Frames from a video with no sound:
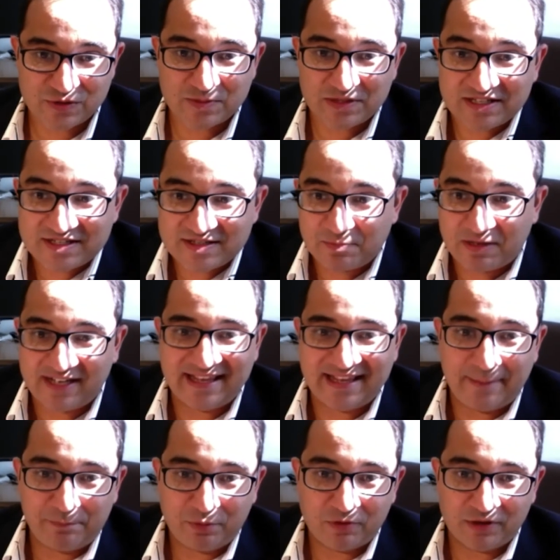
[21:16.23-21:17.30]
because by
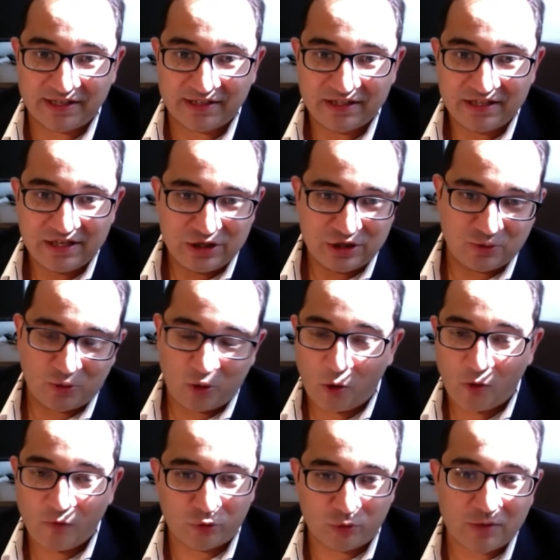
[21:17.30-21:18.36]
that point, you were
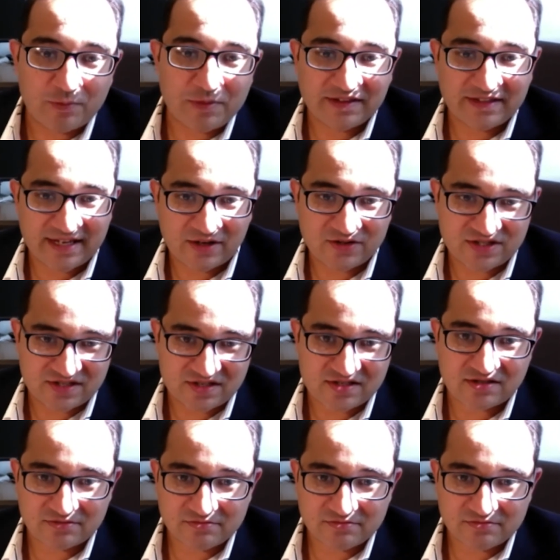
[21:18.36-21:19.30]
overwhelming the health system.